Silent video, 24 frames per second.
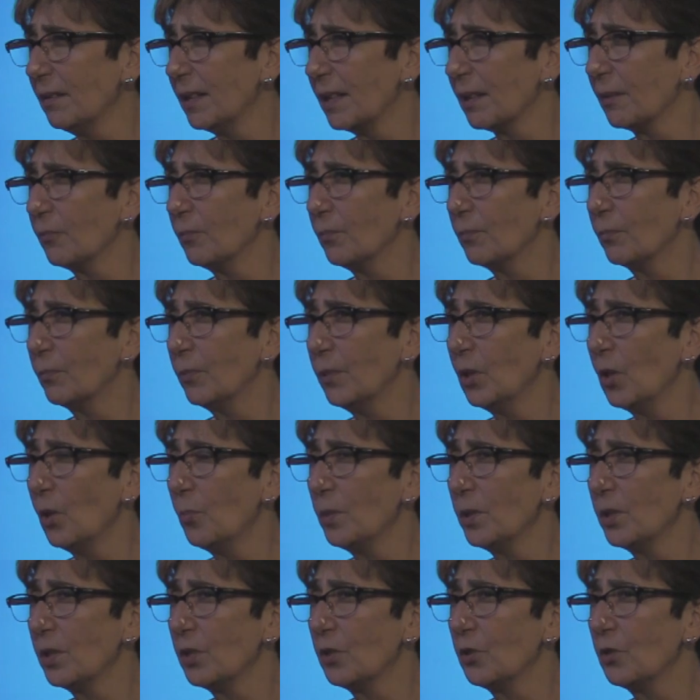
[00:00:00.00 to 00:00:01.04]
Yeah, we
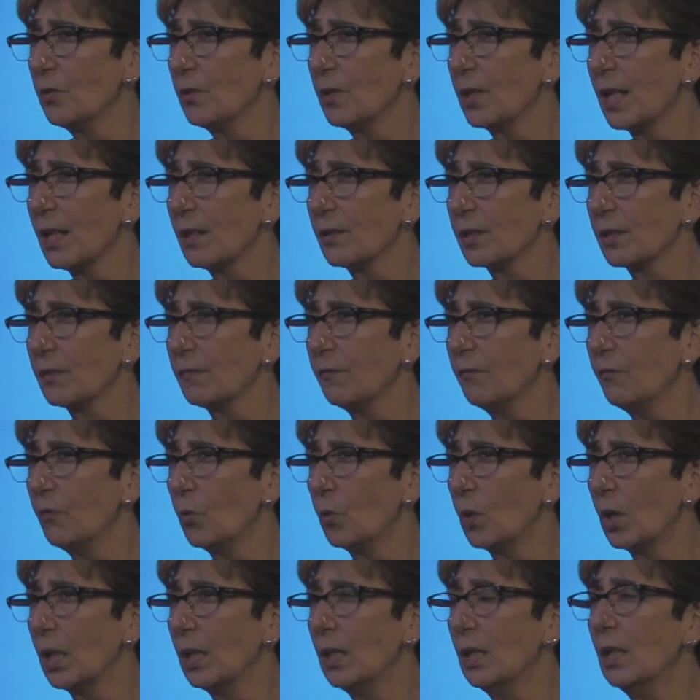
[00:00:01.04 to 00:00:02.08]
opened in
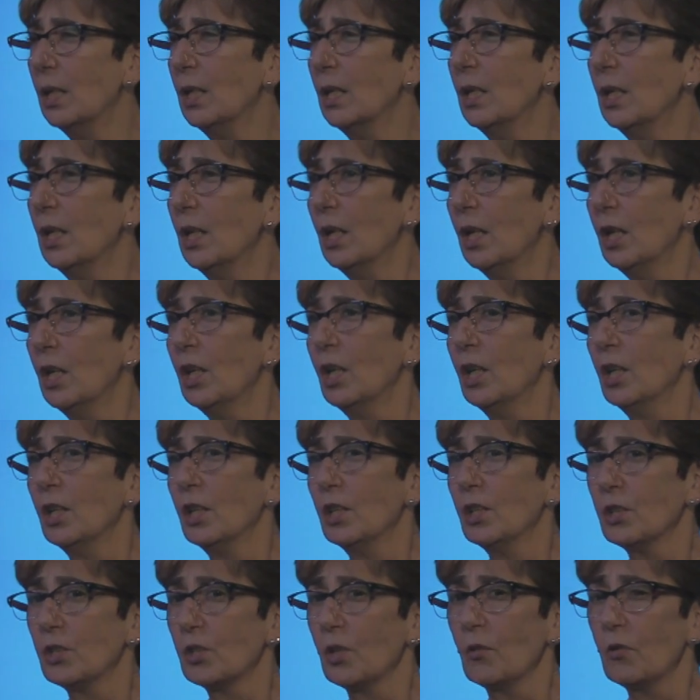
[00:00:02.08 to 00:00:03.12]
2004.
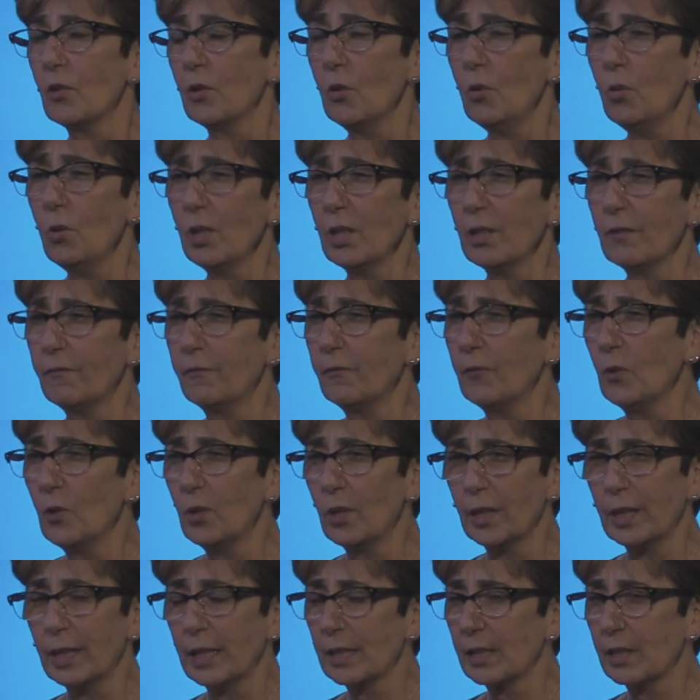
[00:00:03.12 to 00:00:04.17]
So the cork
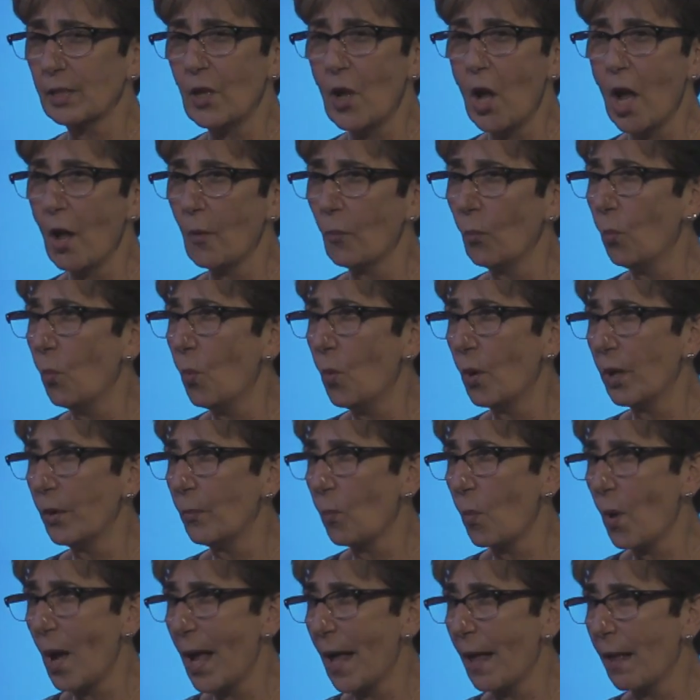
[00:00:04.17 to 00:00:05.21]
floor has not worn
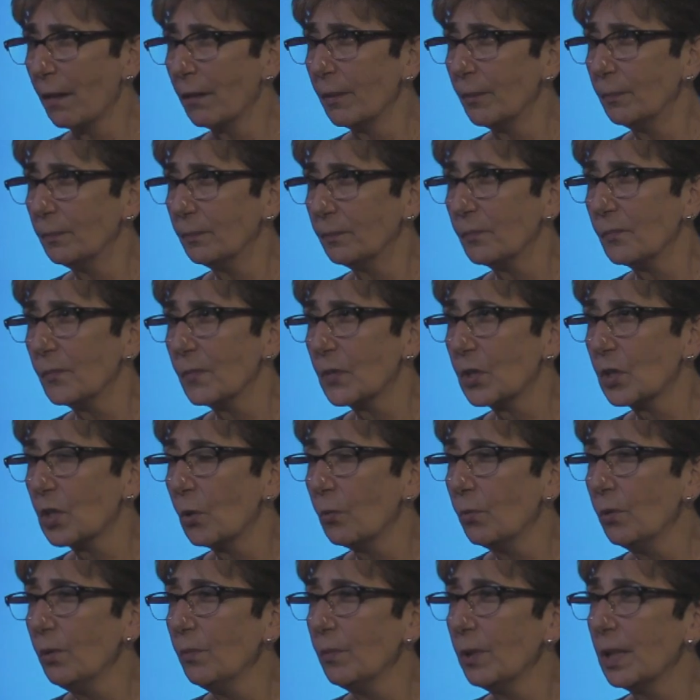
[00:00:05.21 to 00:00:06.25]
well. So
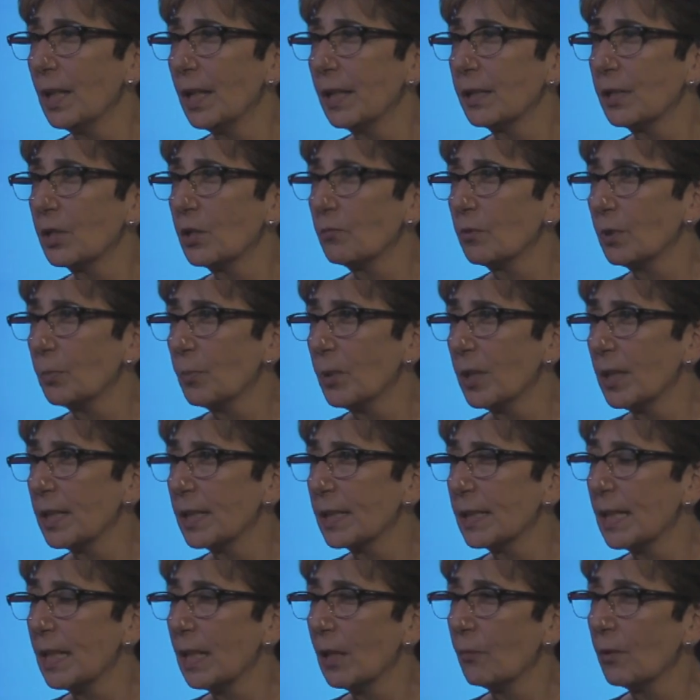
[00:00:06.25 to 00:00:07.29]
we would like to
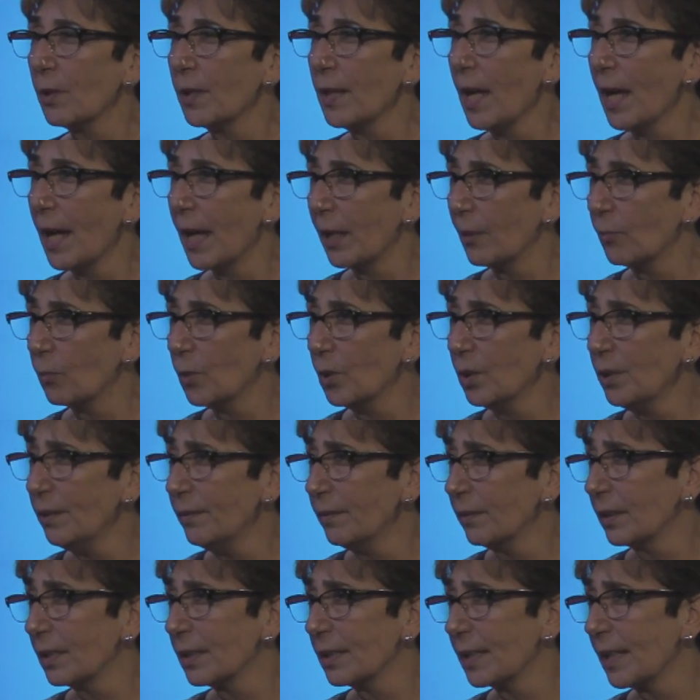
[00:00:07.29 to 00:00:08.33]
replace that with hardwood,
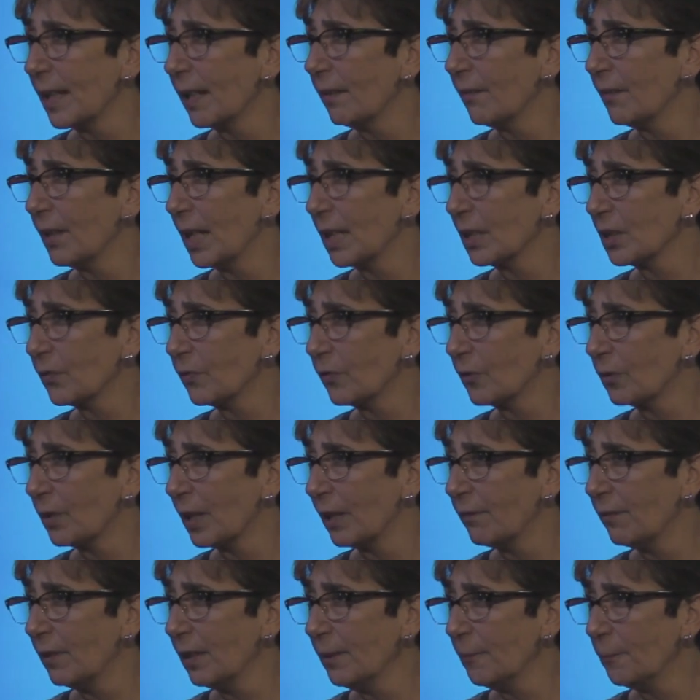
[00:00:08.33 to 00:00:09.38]
because that'll last
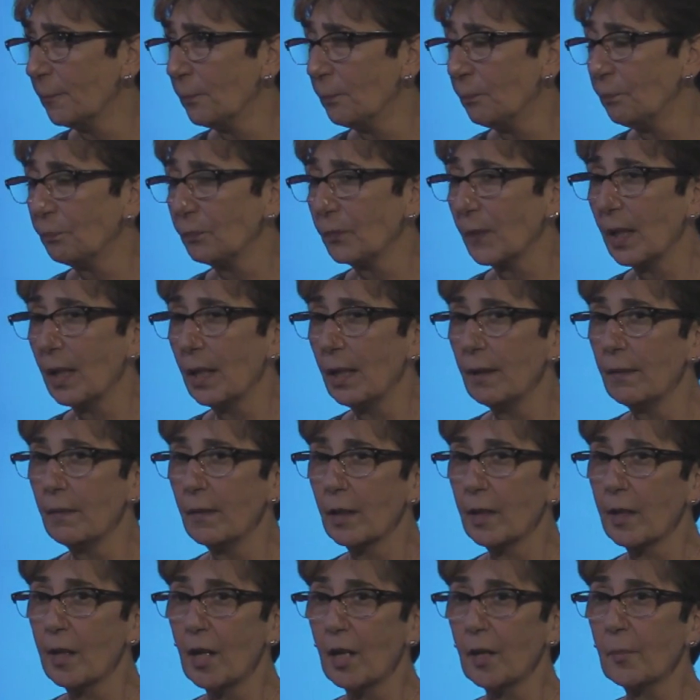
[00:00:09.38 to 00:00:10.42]
forever. And the
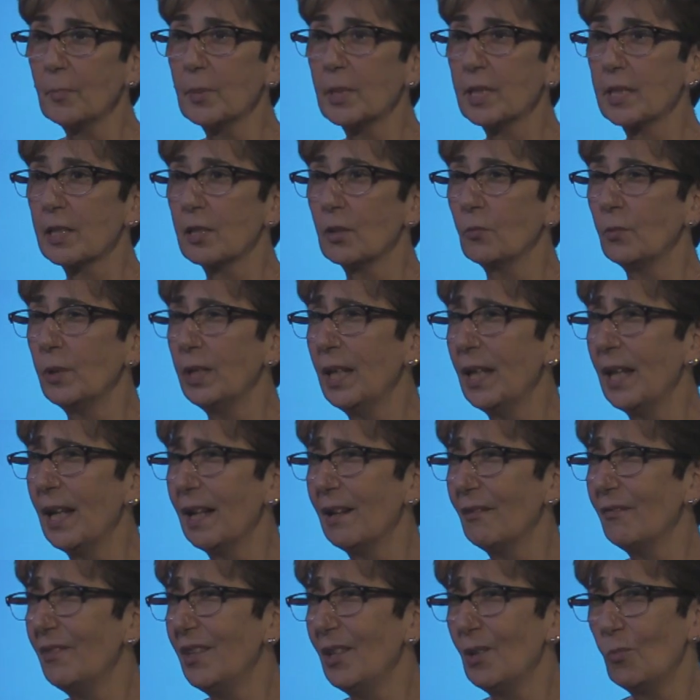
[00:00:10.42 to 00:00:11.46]
carpets that we
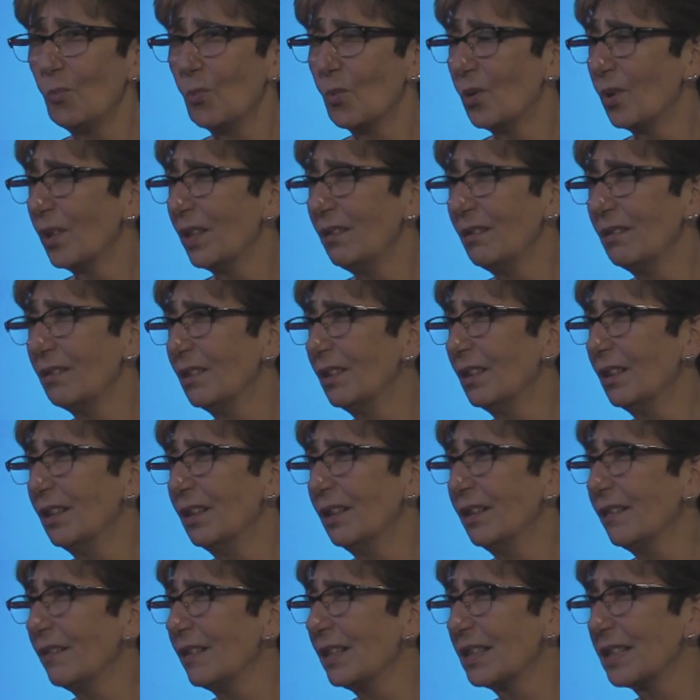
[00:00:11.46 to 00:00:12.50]
have, they're worn,
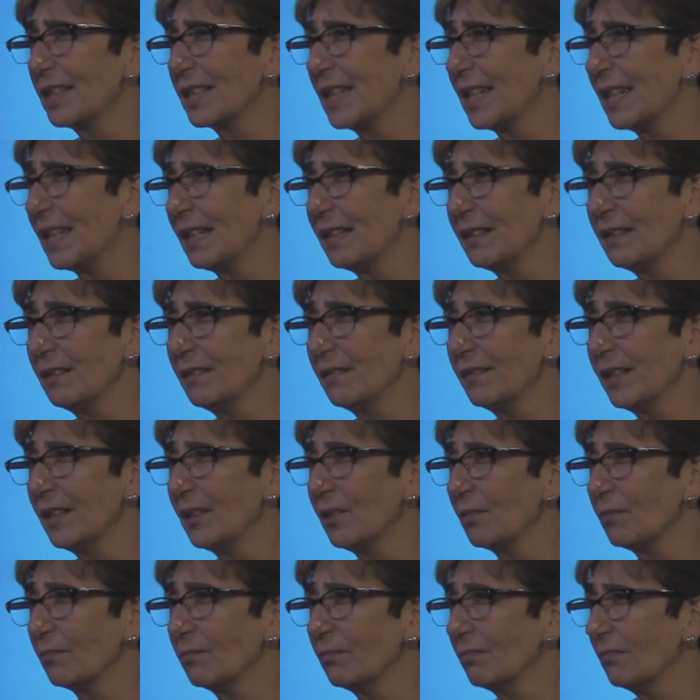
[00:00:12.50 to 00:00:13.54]
they're stained, they
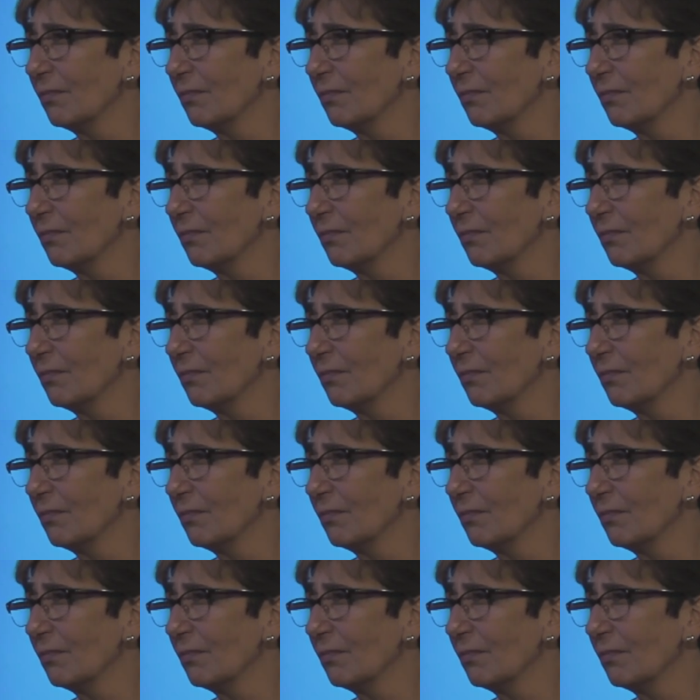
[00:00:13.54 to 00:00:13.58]
don't,